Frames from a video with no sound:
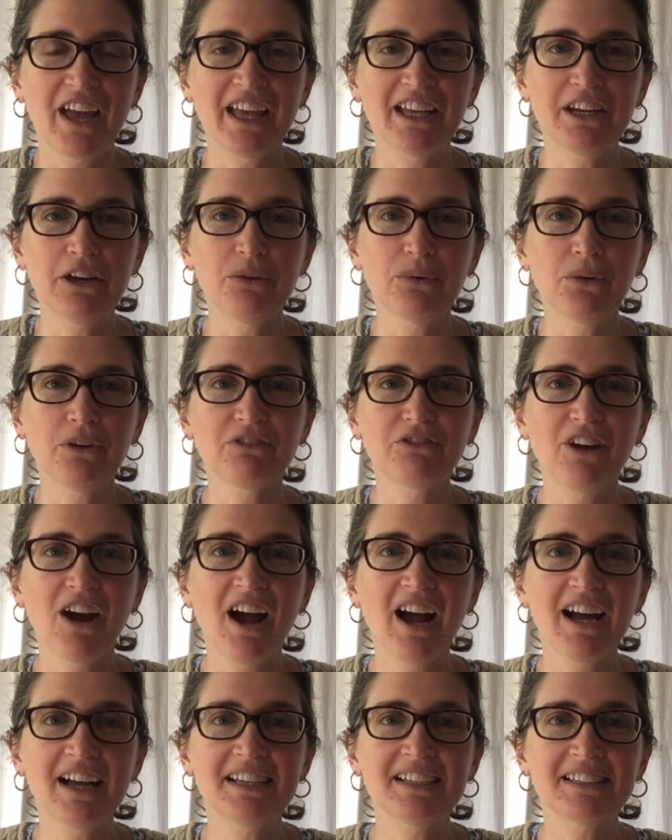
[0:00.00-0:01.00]
and it will
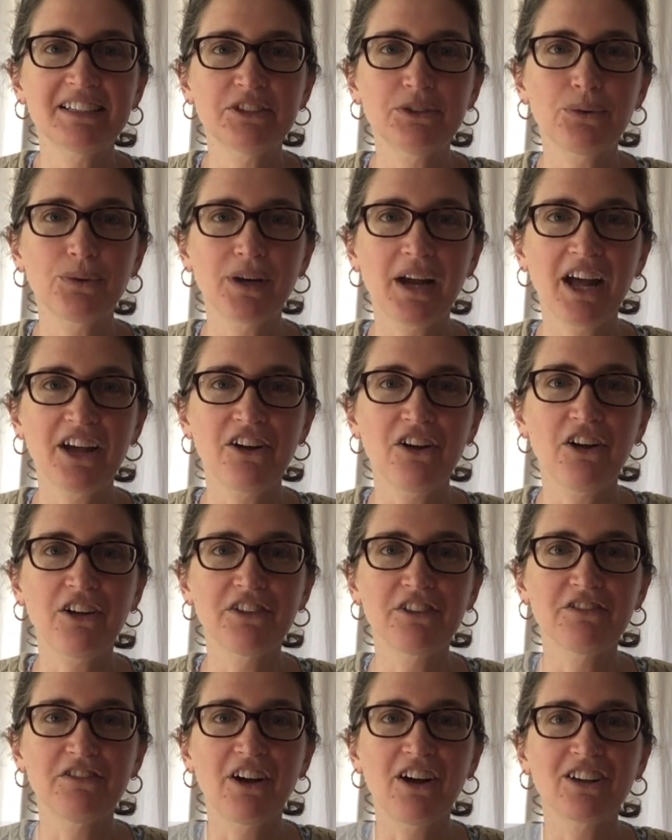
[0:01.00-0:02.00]
rise into what I call
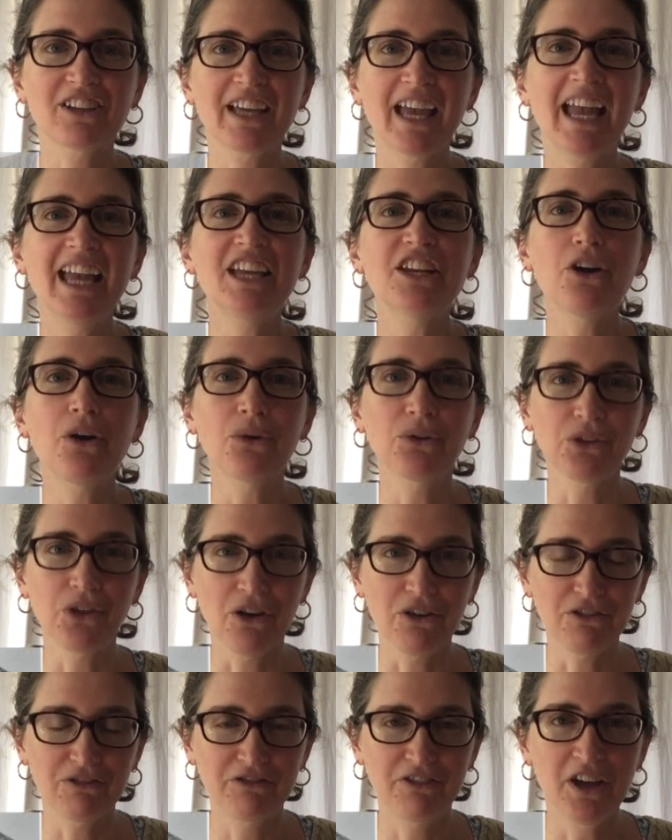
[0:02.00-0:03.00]
the volcano
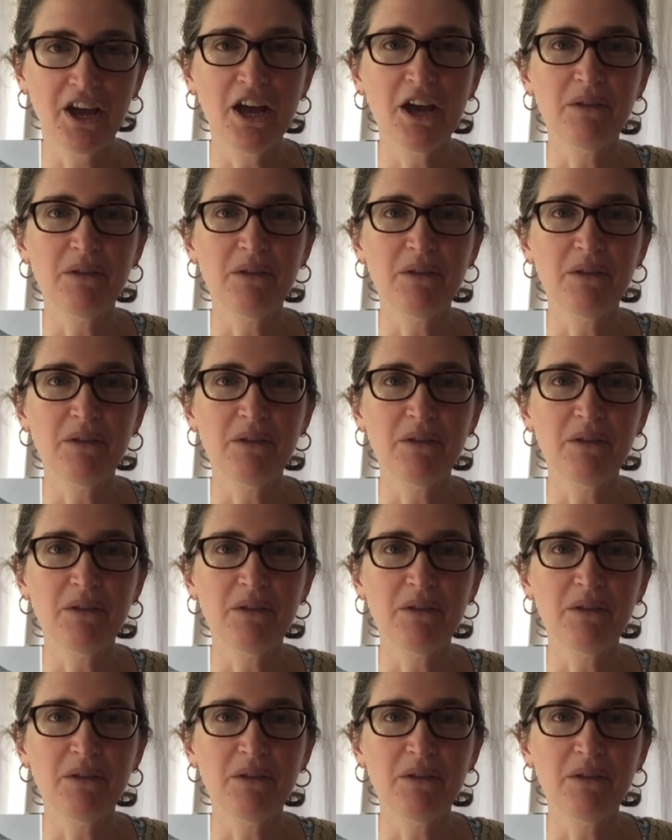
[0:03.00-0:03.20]
loaf,